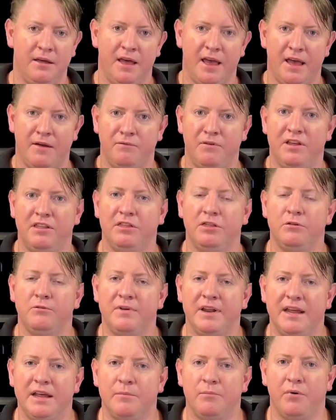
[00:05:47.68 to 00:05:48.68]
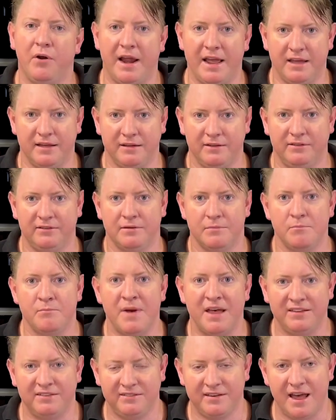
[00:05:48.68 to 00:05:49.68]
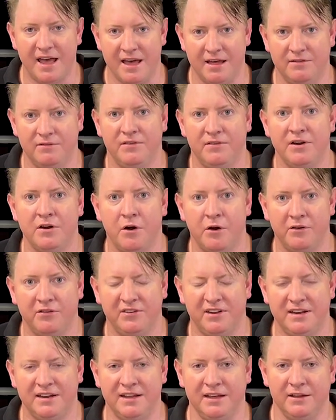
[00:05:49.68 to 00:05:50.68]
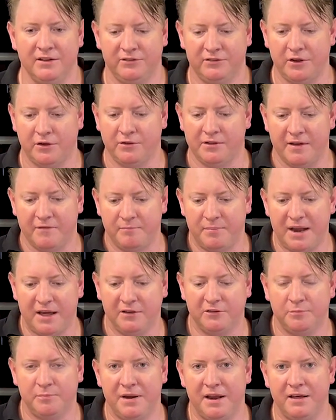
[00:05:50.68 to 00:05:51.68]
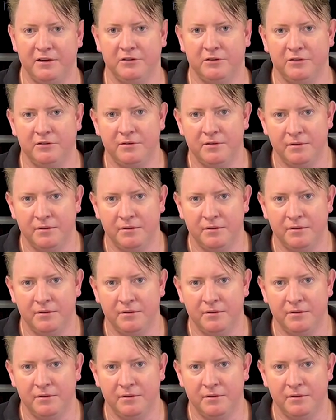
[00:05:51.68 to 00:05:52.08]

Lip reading: Every 3 breakers must have an RCD. So you'll have plugs,